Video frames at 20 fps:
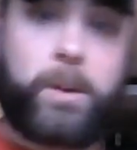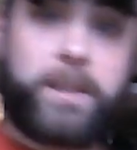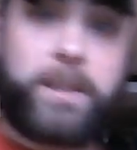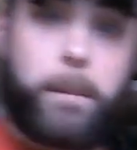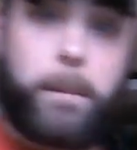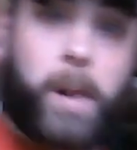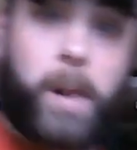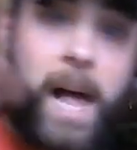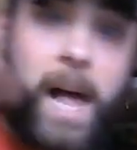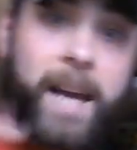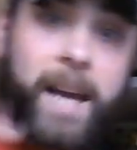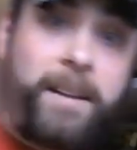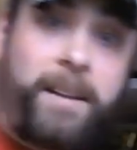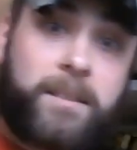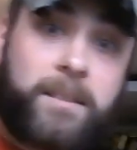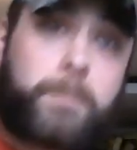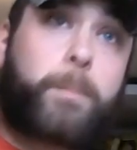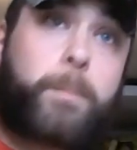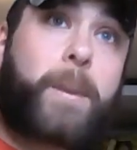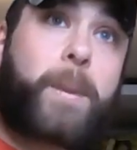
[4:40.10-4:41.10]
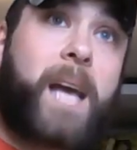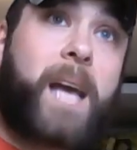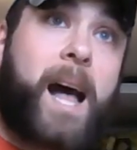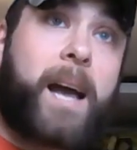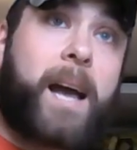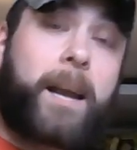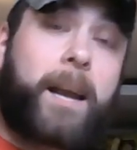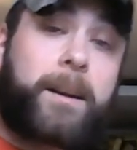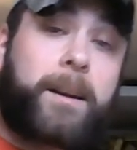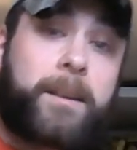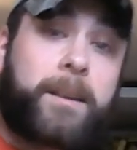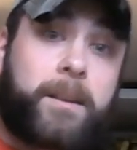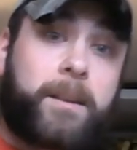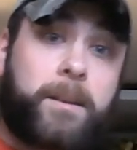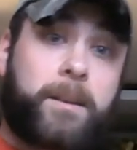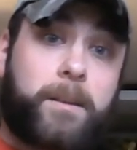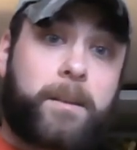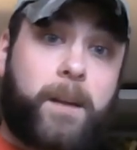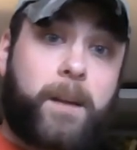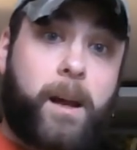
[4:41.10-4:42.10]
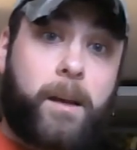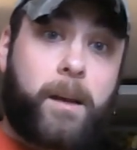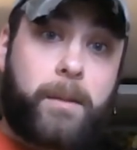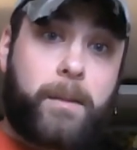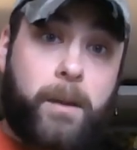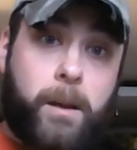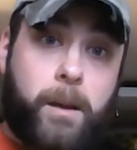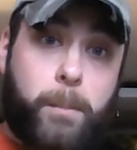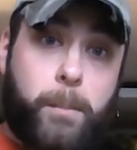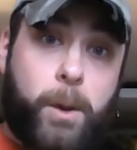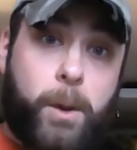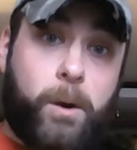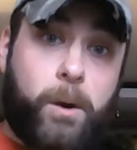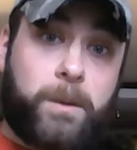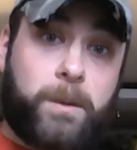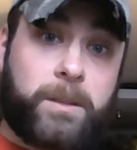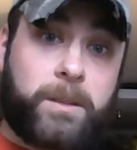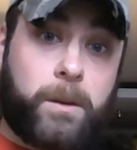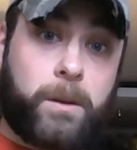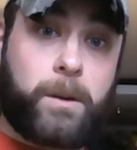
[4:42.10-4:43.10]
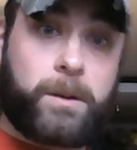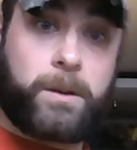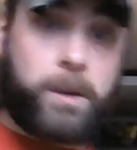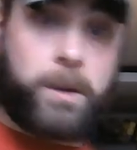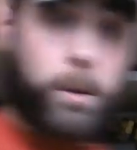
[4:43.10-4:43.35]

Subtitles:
the blinds behind the computer so there's no